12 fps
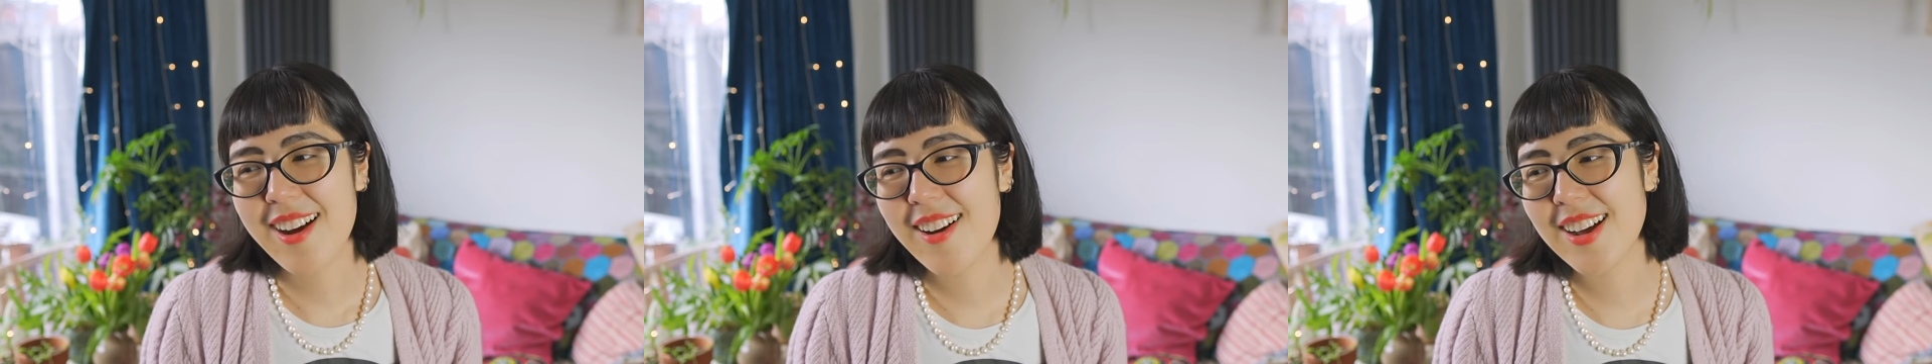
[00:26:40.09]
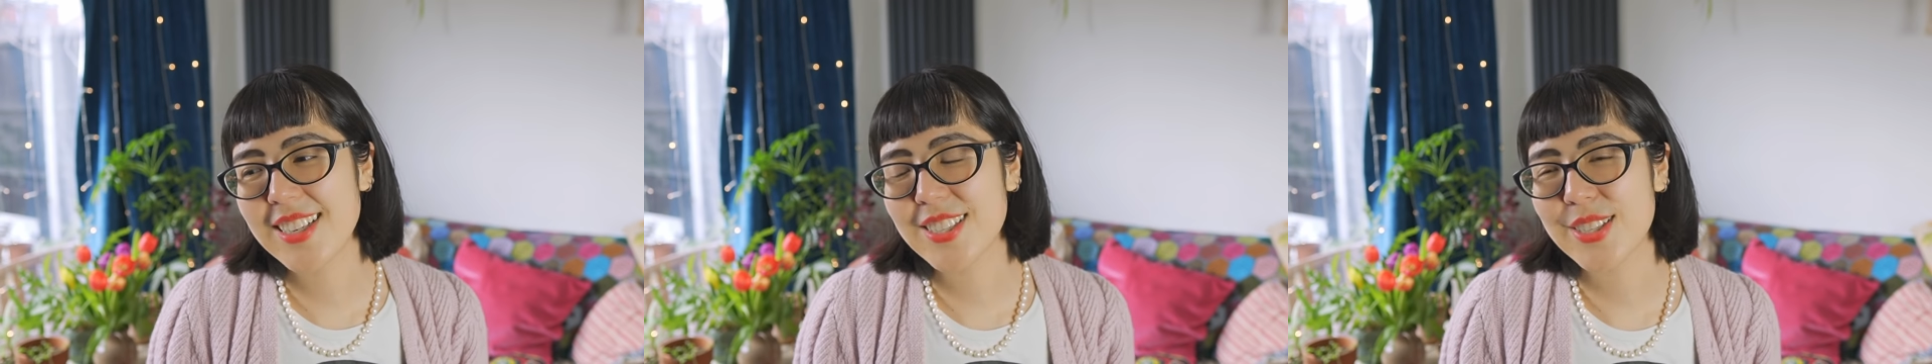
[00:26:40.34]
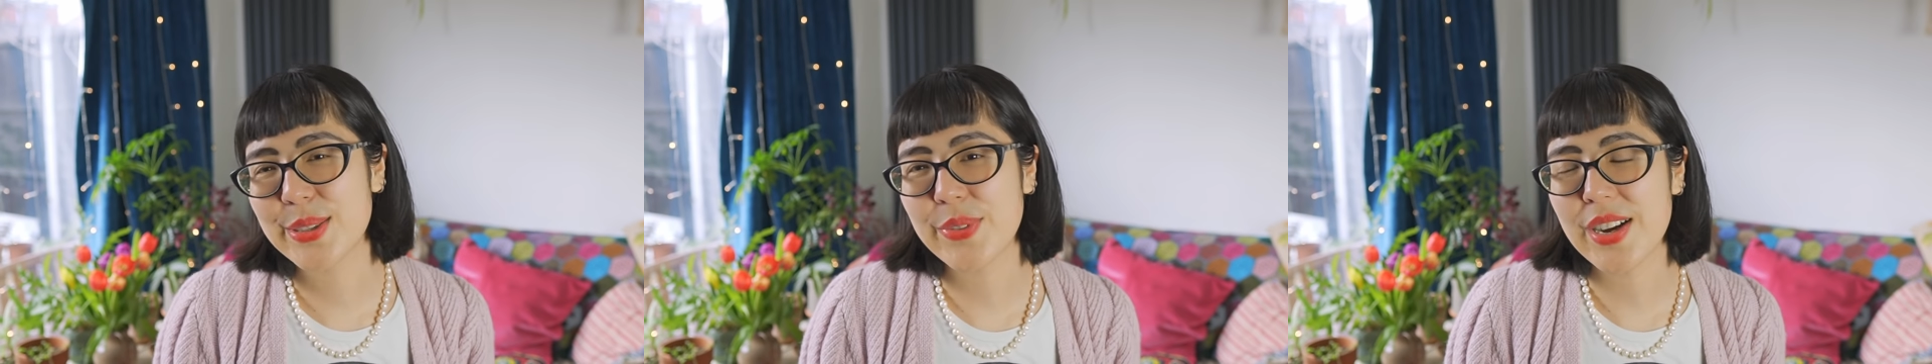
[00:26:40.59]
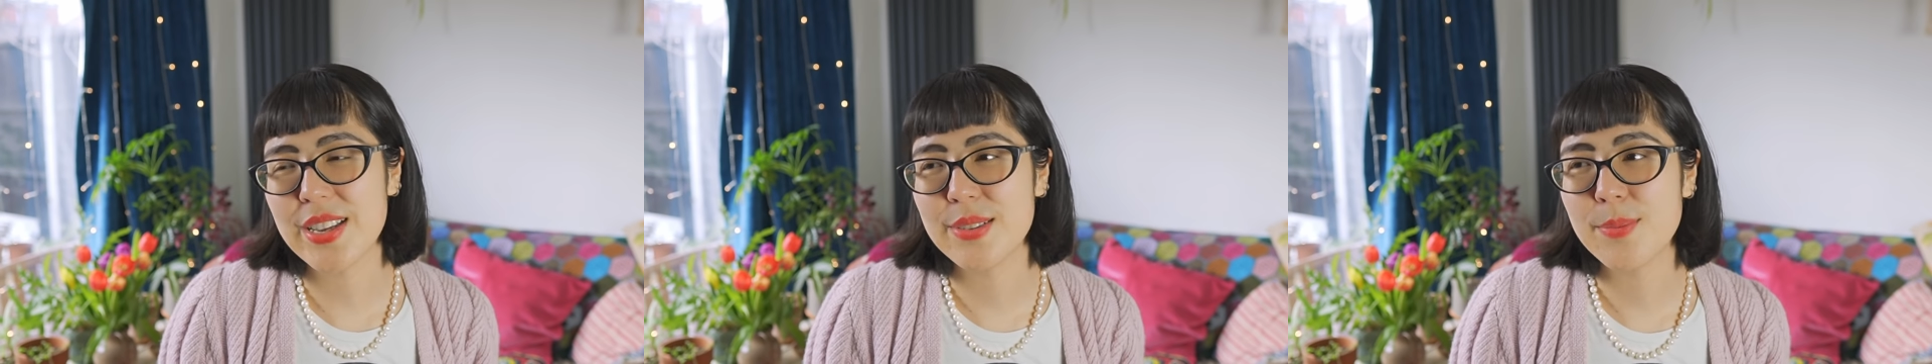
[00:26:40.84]
I
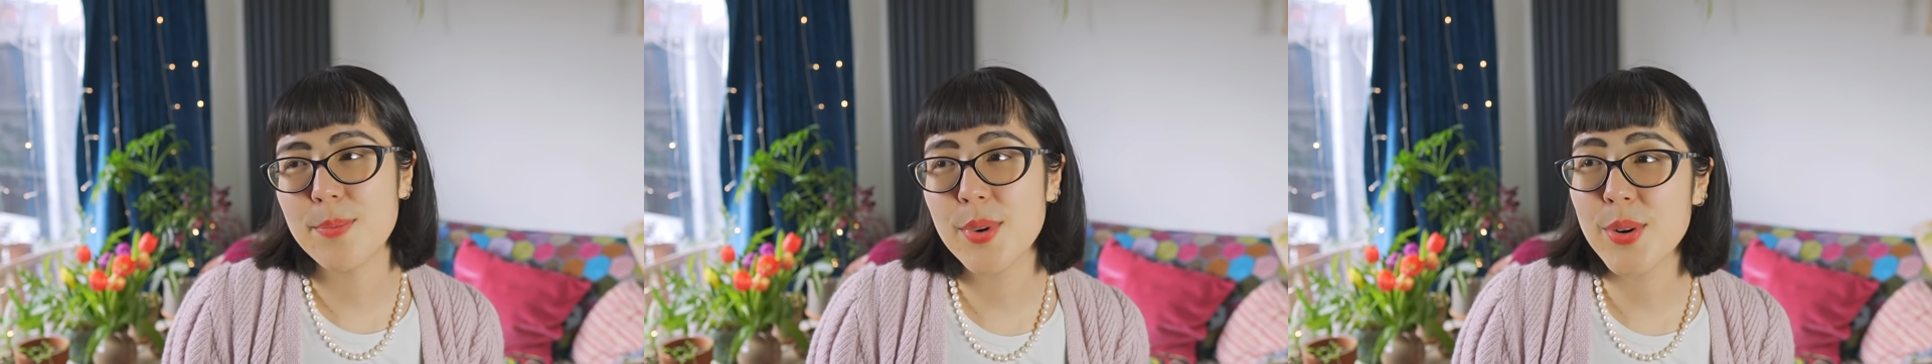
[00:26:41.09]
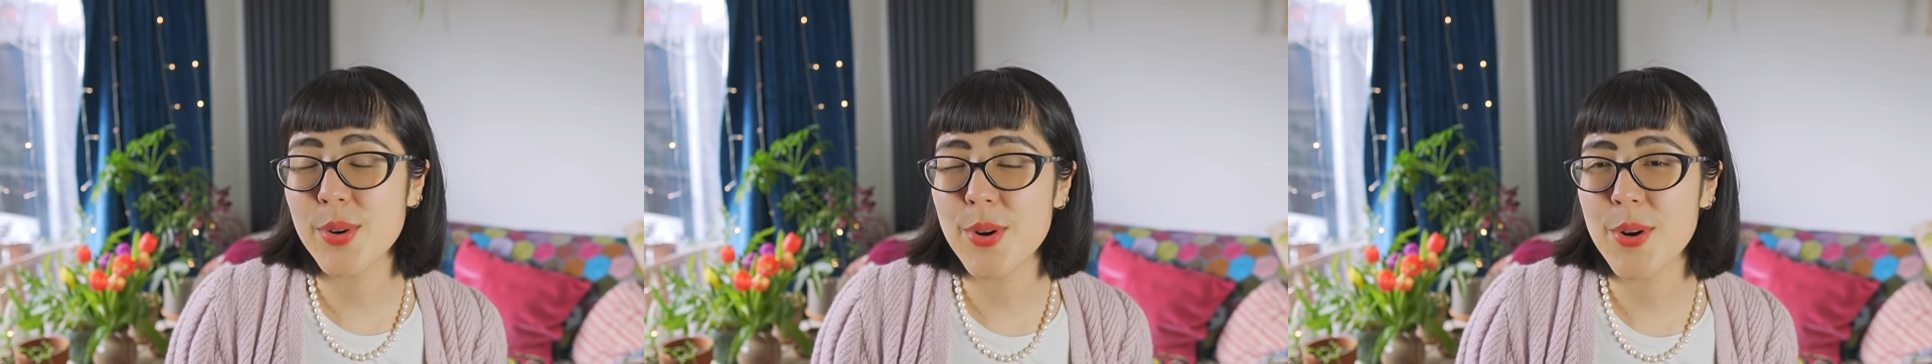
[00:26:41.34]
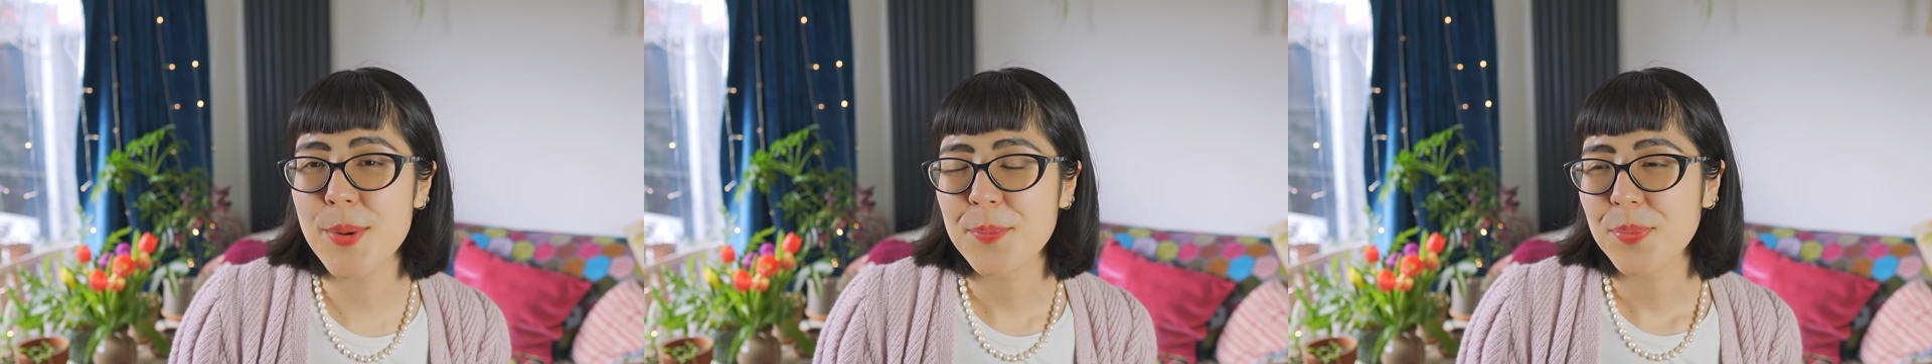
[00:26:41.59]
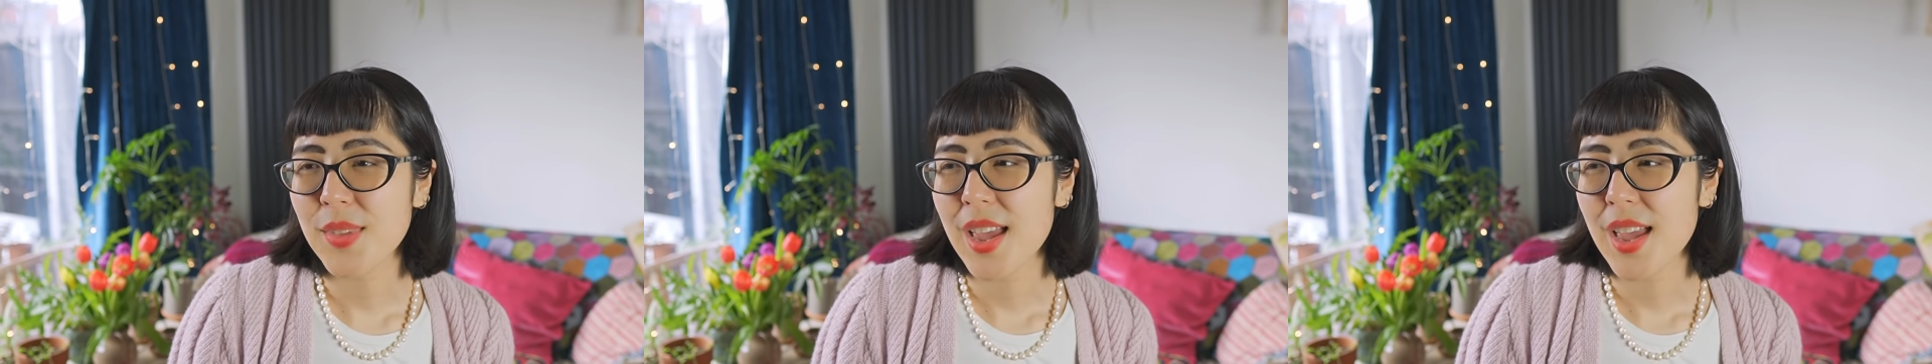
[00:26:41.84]
just find more.